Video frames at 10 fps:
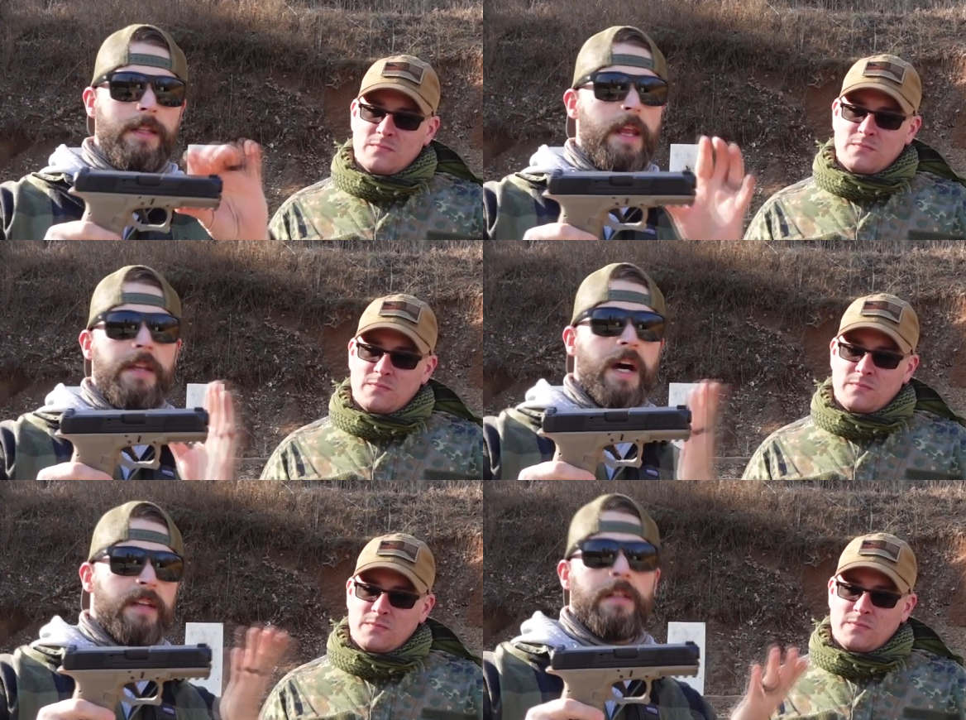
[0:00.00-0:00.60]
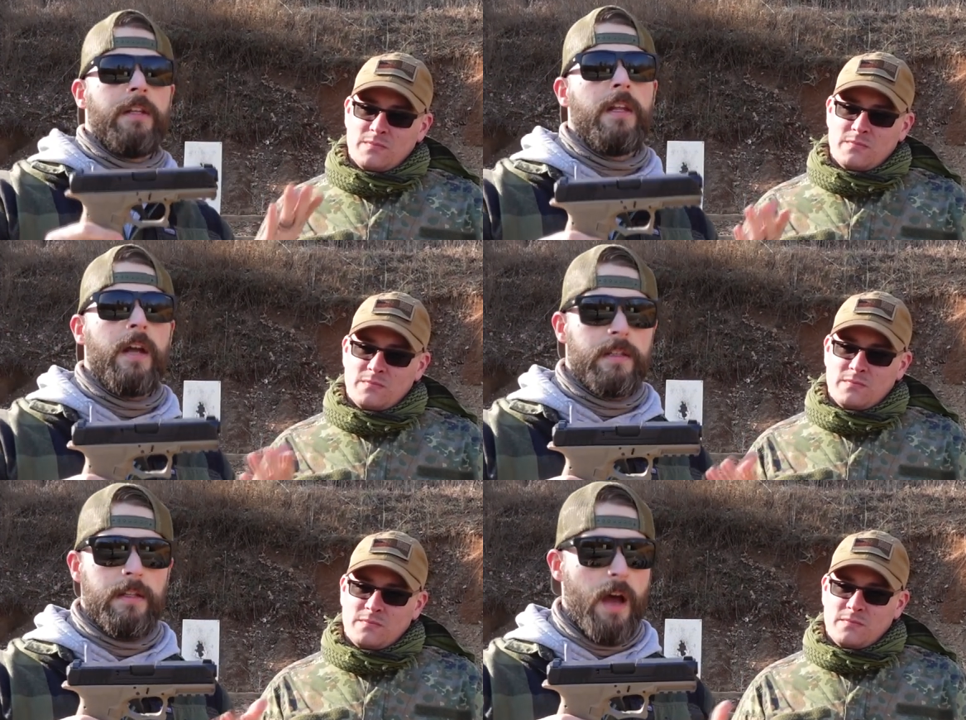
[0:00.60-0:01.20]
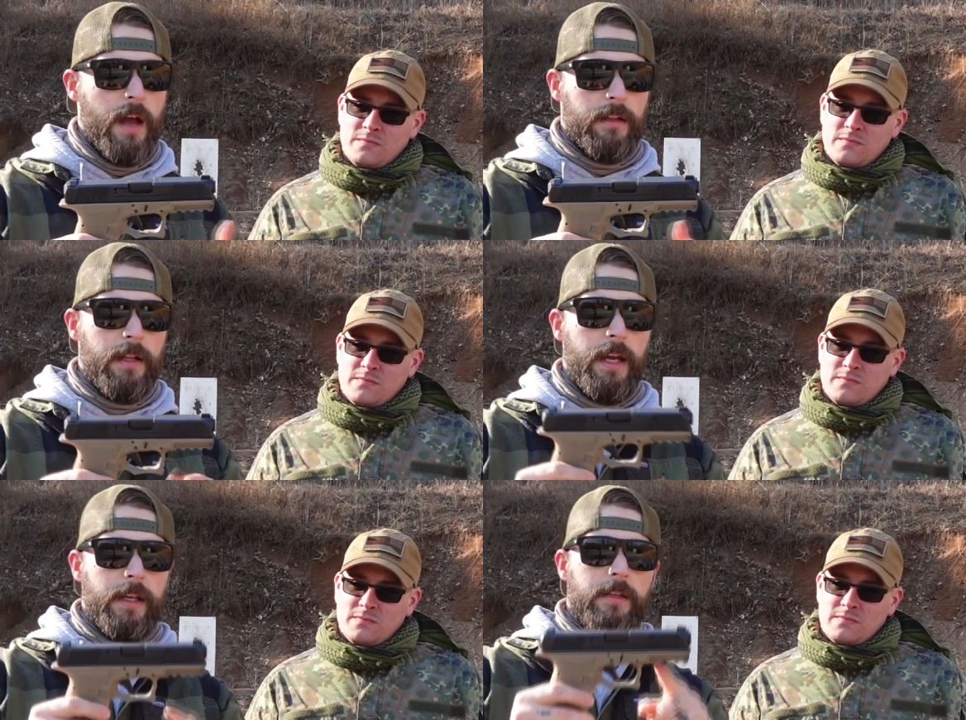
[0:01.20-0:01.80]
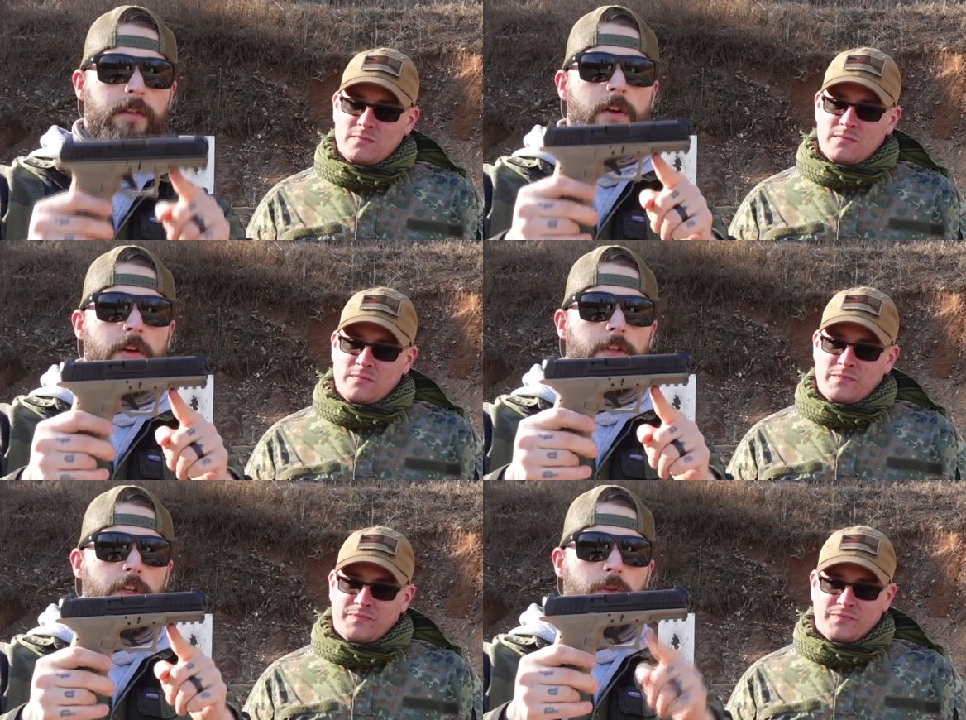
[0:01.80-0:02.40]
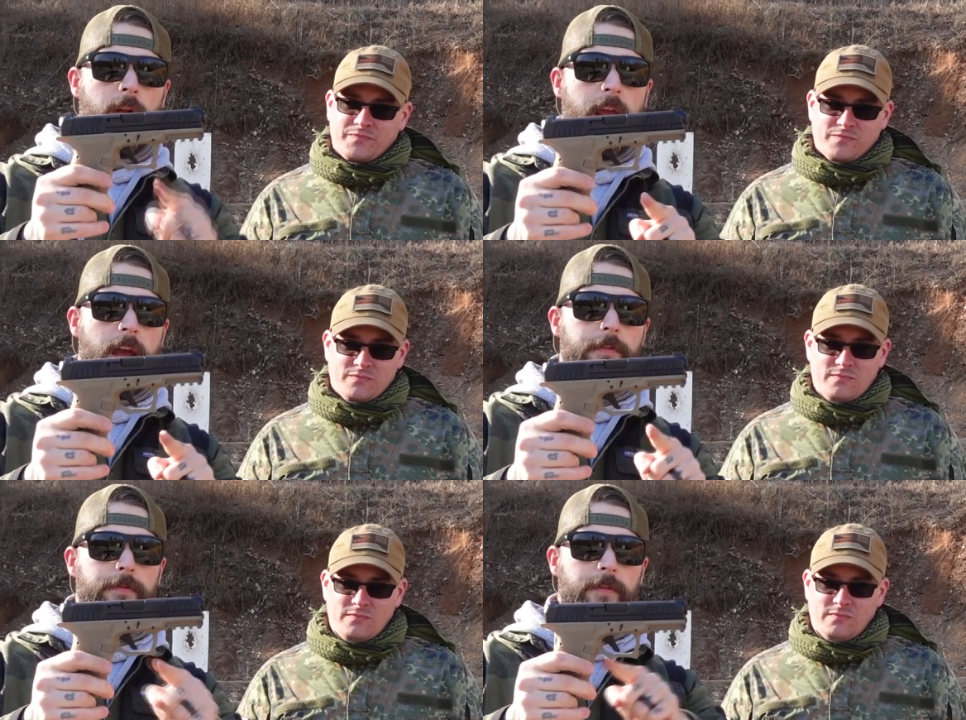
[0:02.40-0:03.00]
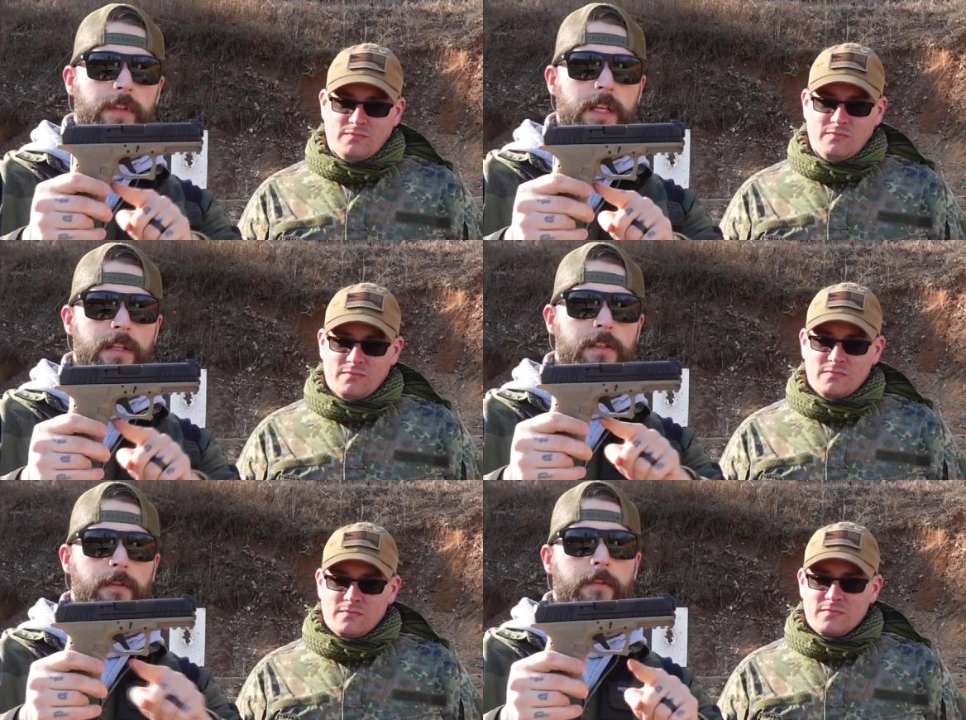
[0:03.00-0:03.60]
Speaker 1: It does not. Like, you don't have these...